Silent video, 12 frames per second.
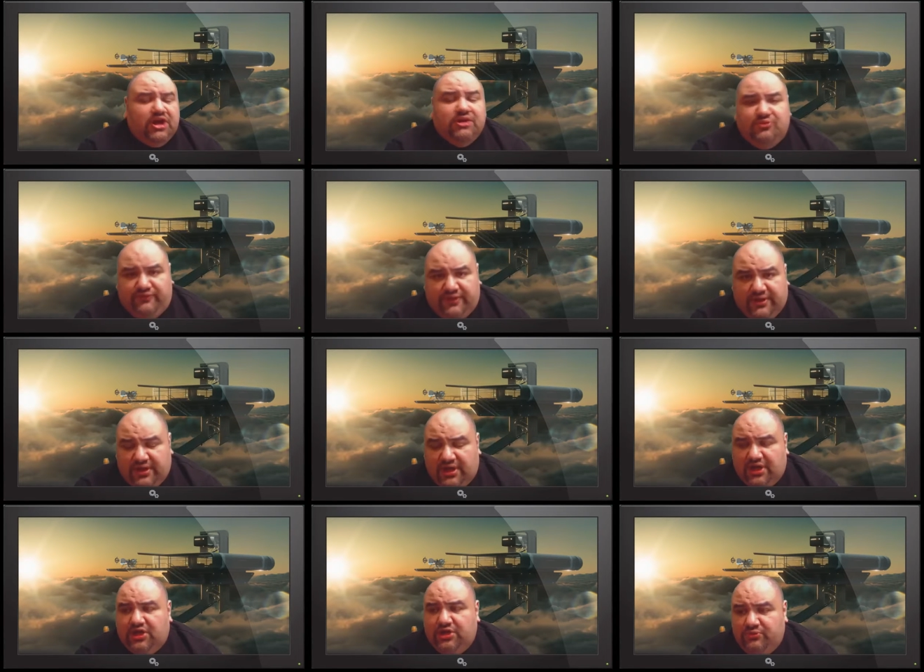a good movie.
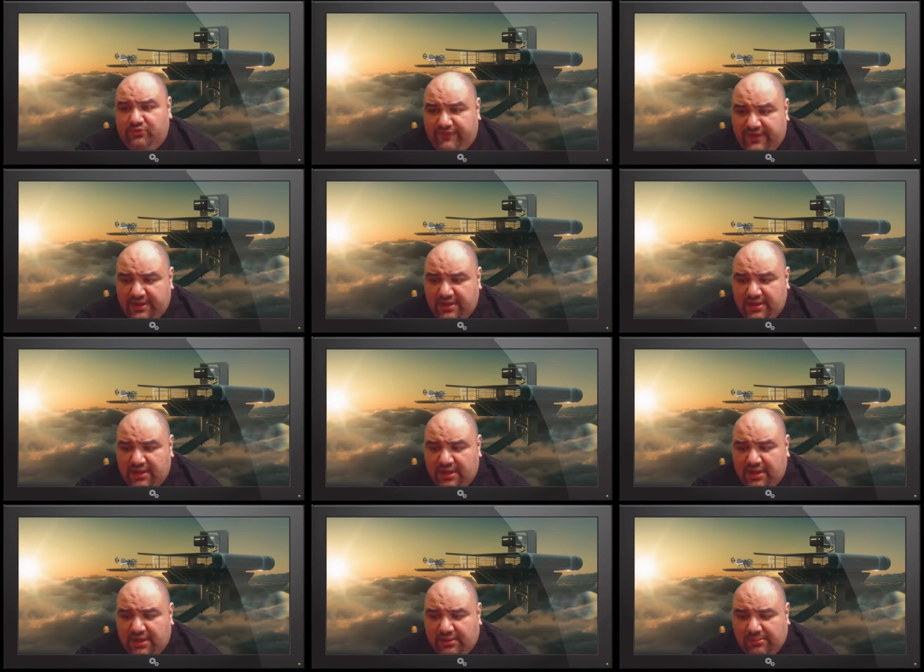A good movie.
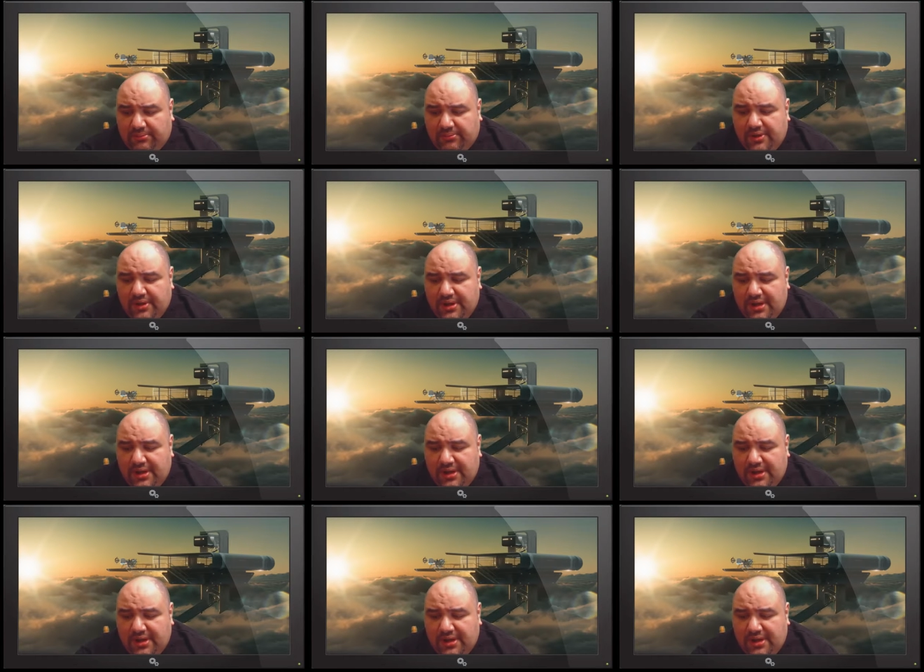Um...